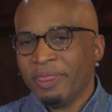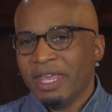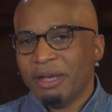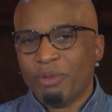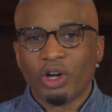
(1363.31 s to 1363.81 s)

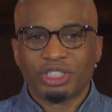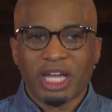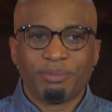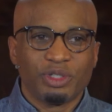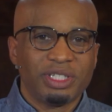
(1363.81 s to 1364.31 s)
In Mark
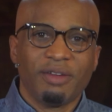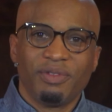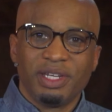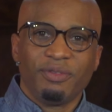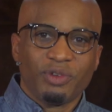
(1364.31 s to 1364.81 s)
chapter
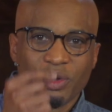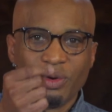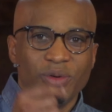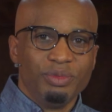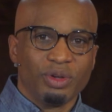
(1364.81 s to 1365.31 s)
7, if you're
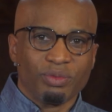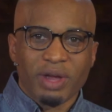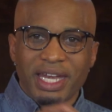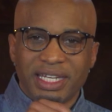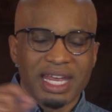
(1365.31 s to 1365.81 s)
home, you can
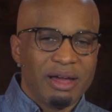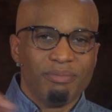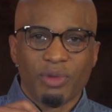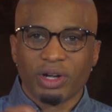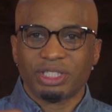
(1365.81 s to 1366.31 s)
write it down.
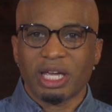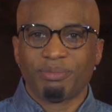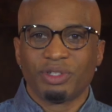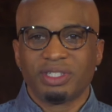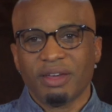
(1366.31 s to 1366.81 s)
Mark
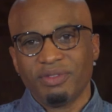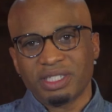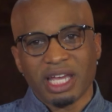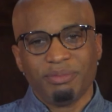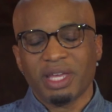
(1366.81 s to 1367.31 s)
chapter 7,
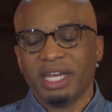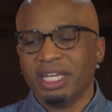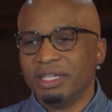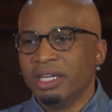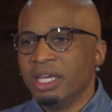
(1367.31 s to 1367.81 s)
type that
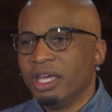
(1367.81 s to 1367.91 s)
in.